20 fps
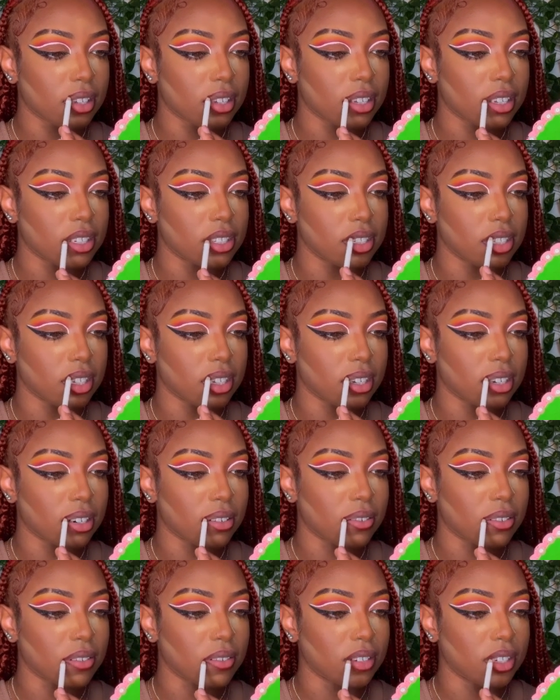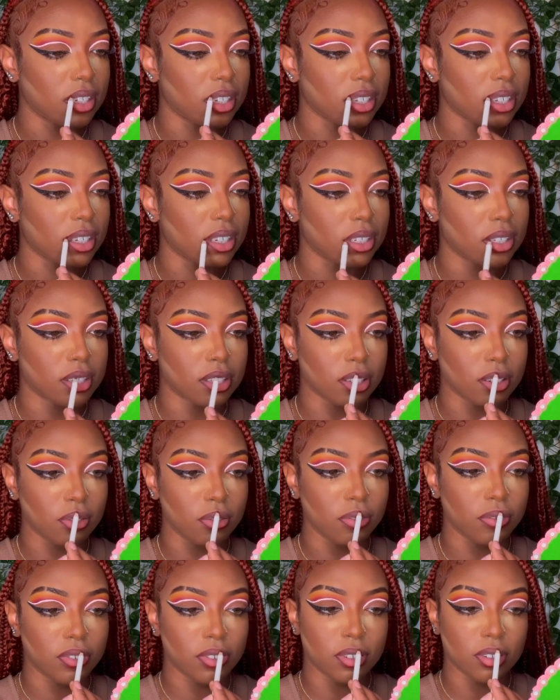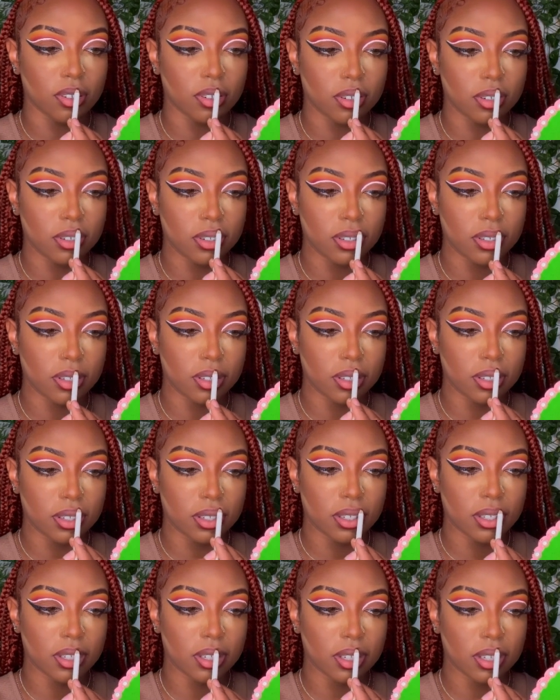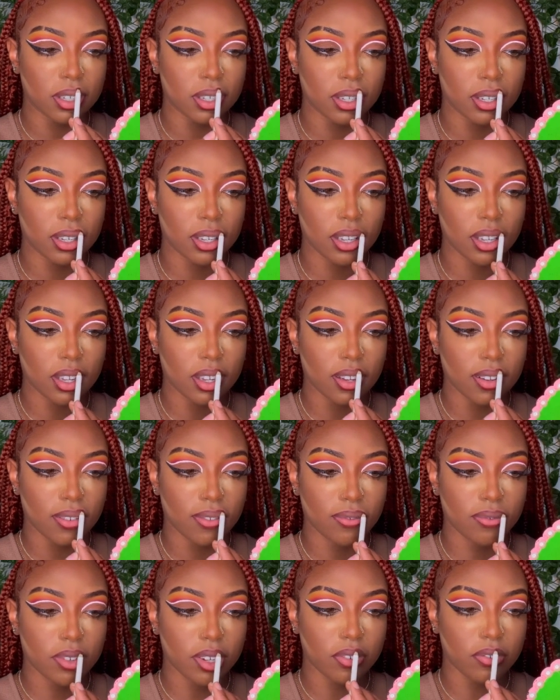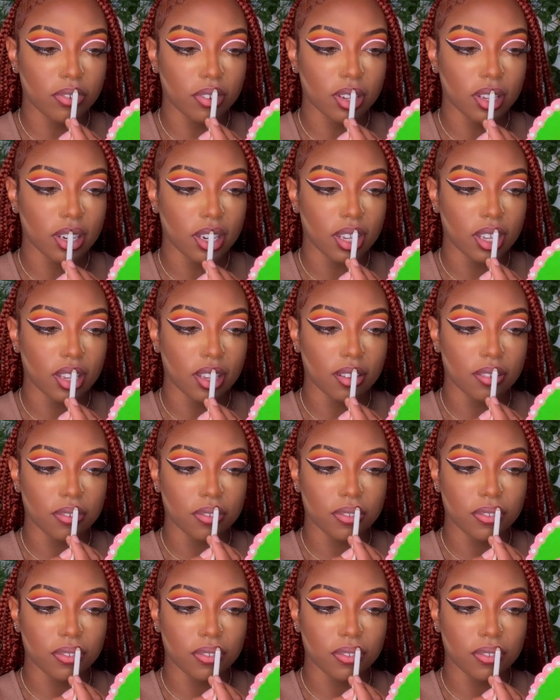Cause yeah, I don't want to look in too full, but full enough.